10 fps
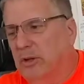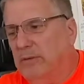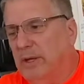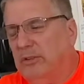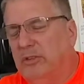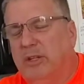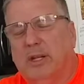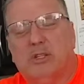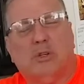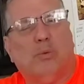If they see
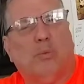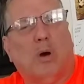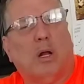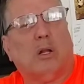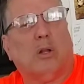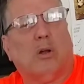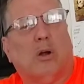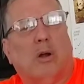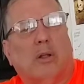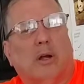that you want to
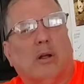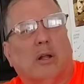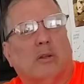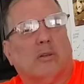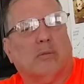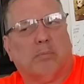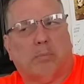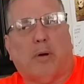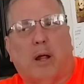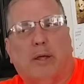learn, they're going to
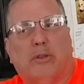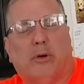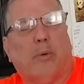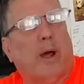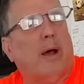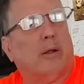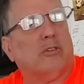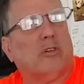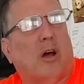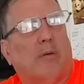probably throw out
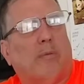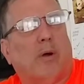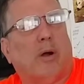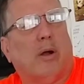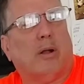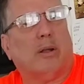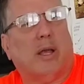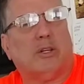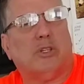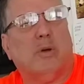software and
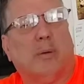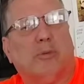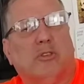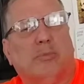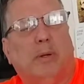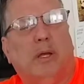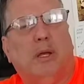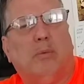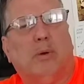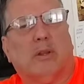get you up to
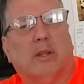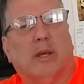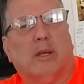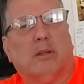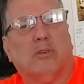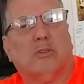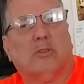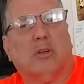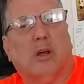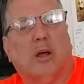speed with things.